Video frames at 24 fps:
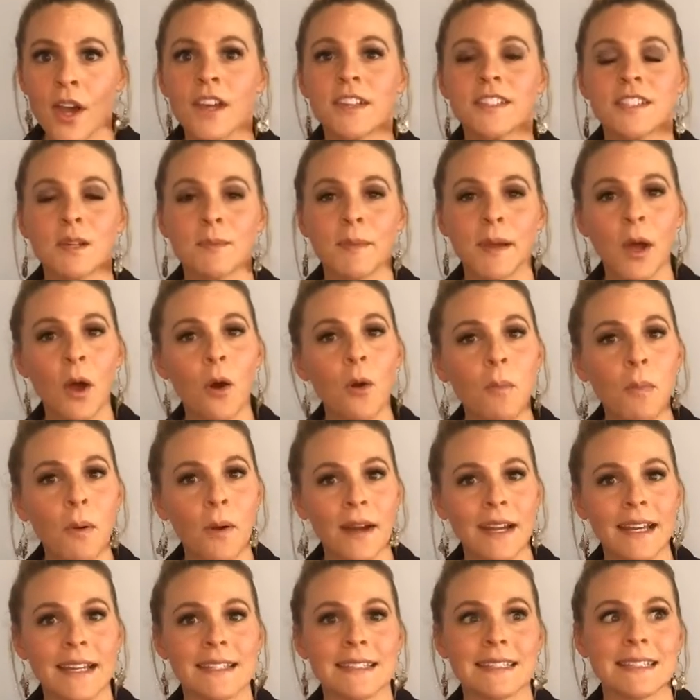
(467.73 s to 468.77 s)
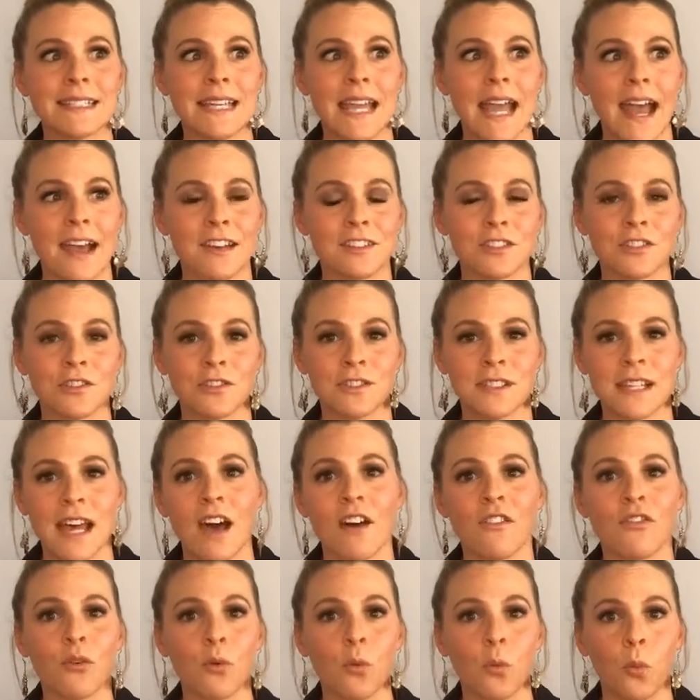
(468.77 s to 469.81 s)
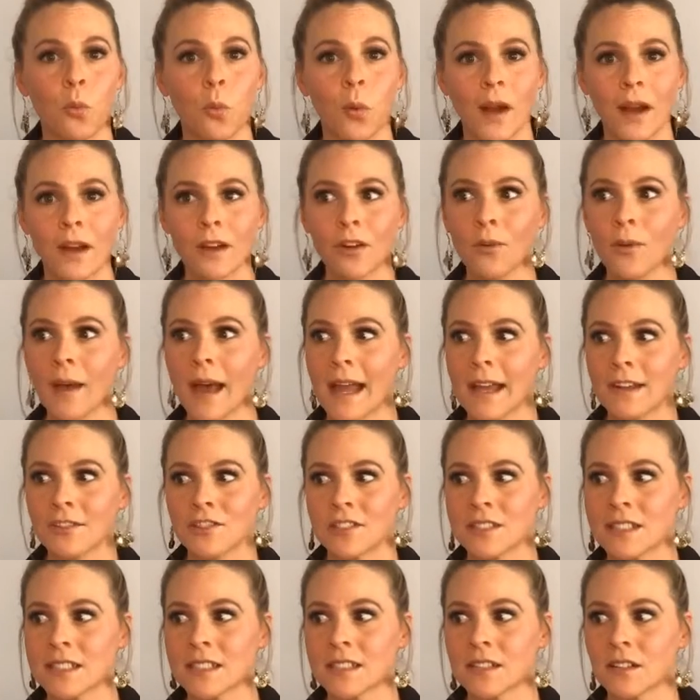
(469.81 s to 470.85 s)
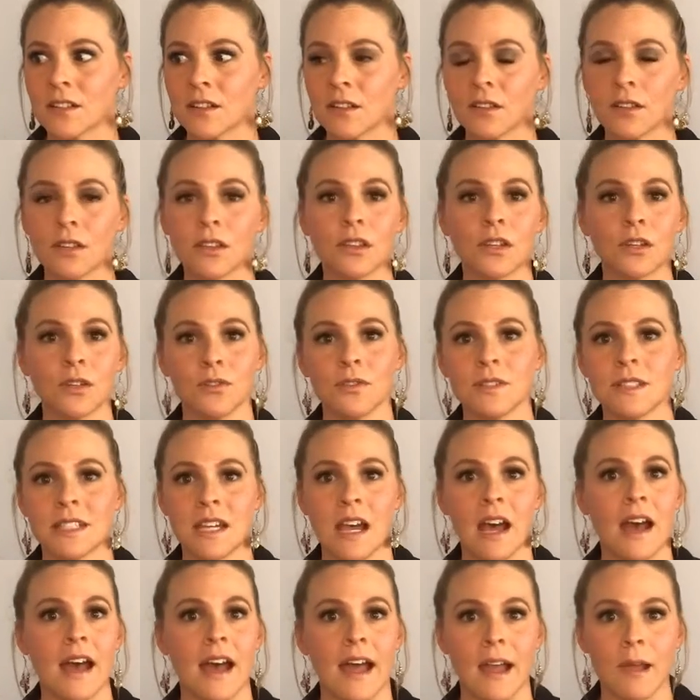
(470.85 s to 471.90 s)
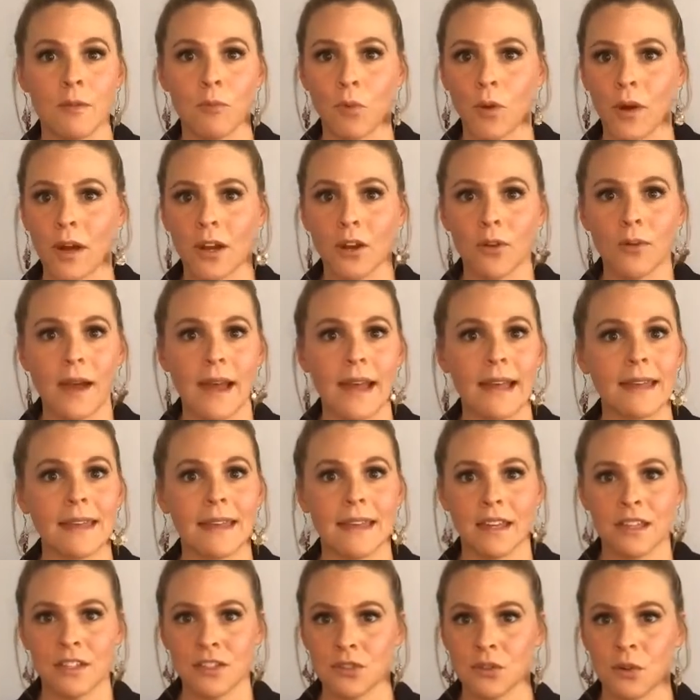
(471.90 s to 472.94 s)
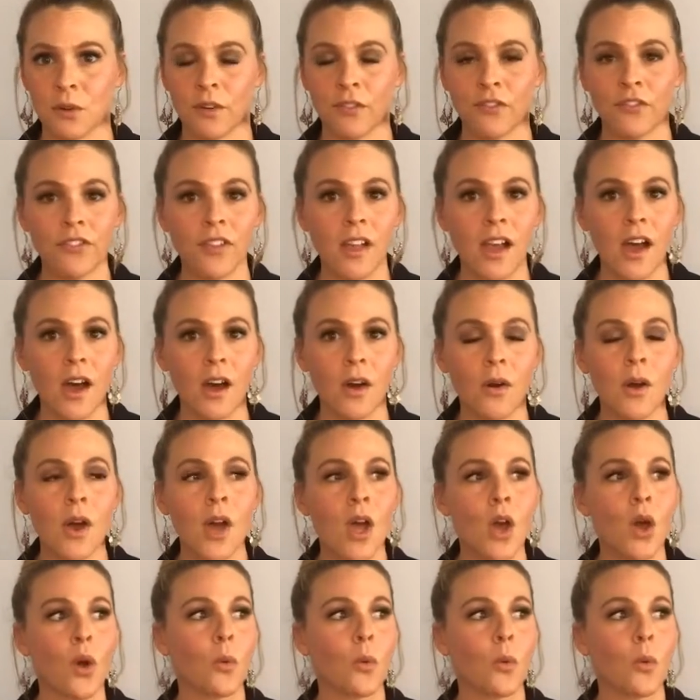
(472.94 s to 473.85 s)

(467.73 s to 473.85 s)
So my whole point is to ask yourself, where do I just lose time? Where do I get into a flow?